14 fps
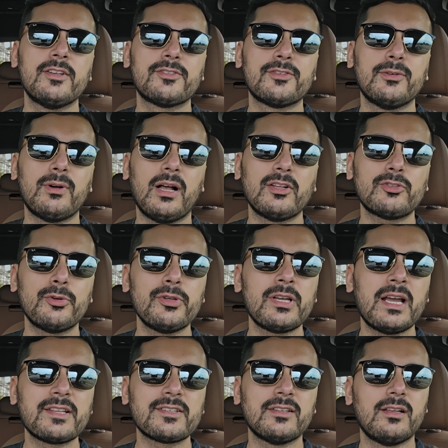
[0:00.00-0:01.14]
So I'll show you
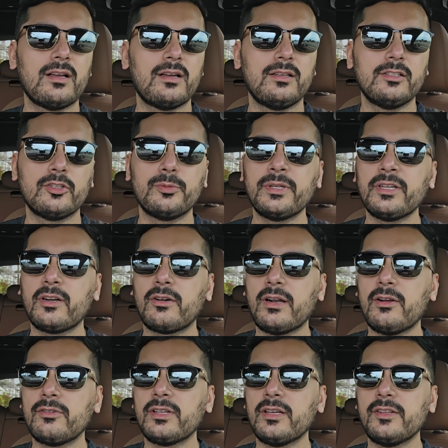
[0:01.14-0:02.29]
guys a little bit
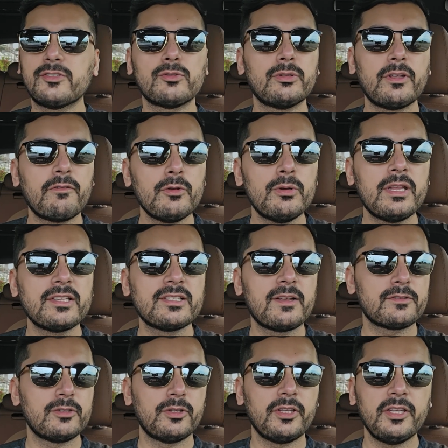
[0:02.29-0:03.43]
around. There's only a few days
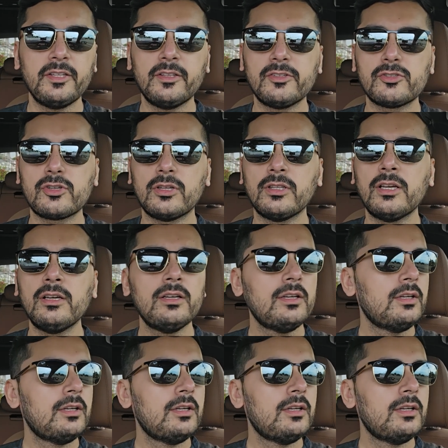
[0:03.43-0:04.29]
left till Eid, inshallah.